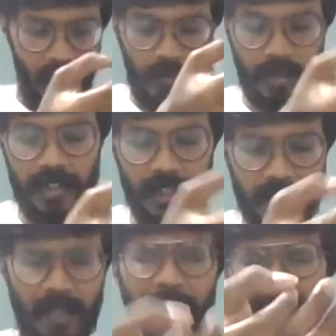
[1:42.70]
I would say
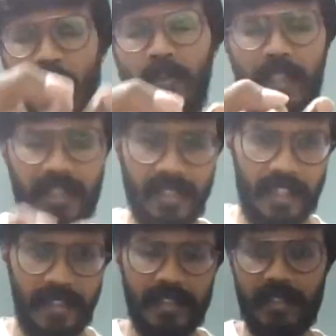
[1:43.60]
some accounting
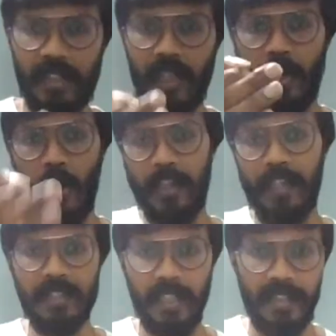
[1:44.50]
standards or
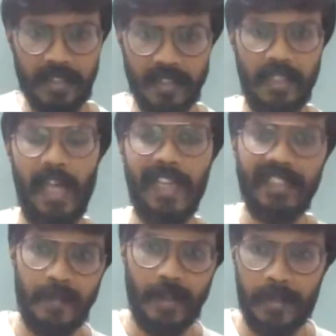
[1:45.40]
auditing standards or
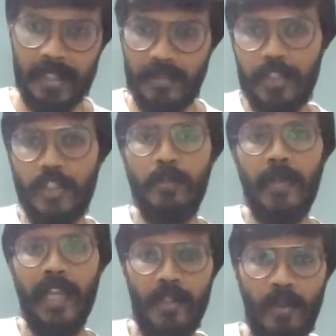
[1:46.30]
tax amendments, which you
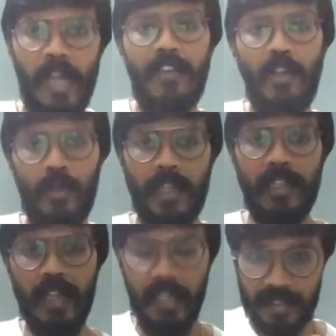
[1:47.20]
might to have a look
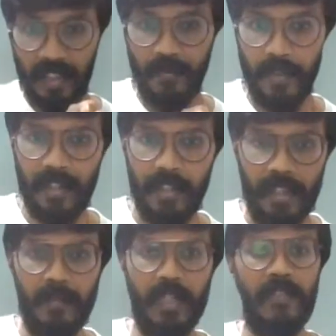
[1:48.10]
at somewhere
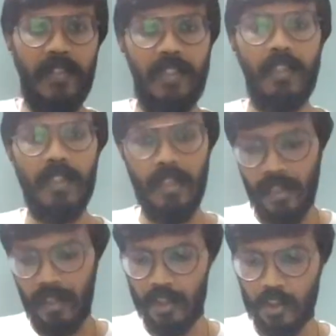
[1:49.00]
in between
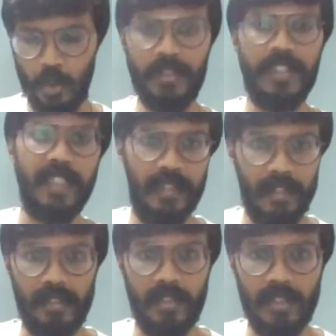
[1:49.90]
June 2nd
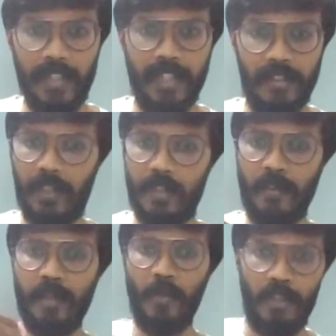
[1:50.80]
or 3rd week for
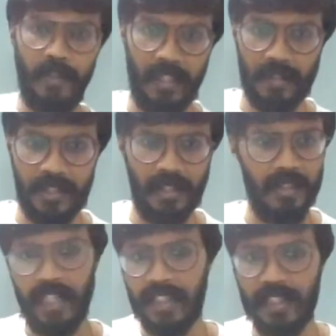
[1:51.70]
one more quick revision.
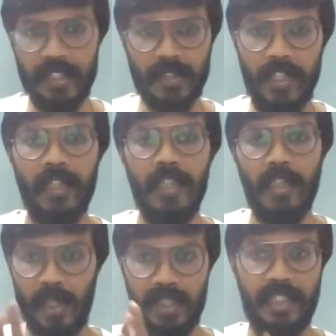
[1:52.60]
That is fine.
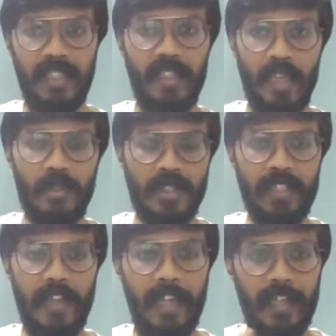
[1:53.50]
But generally, I would say
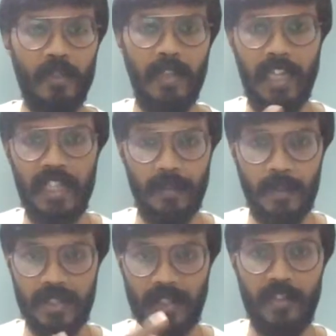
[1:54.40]
90 to
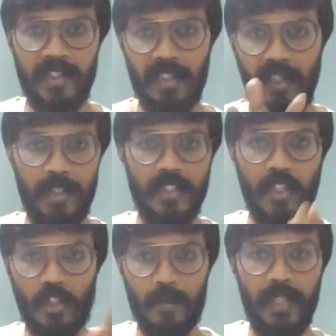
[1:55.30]
95% of your syllabus
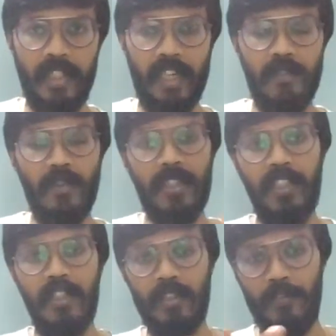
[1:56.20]
should be converted
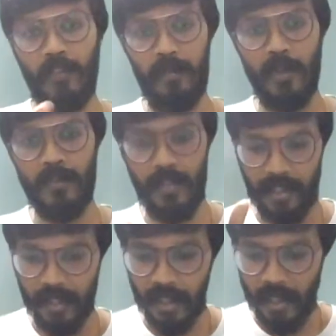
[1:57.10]
into the form of
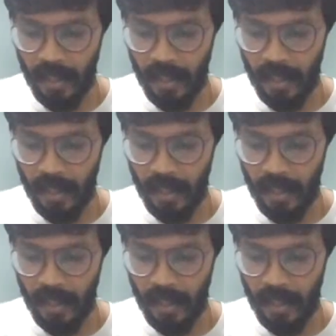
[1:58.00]
a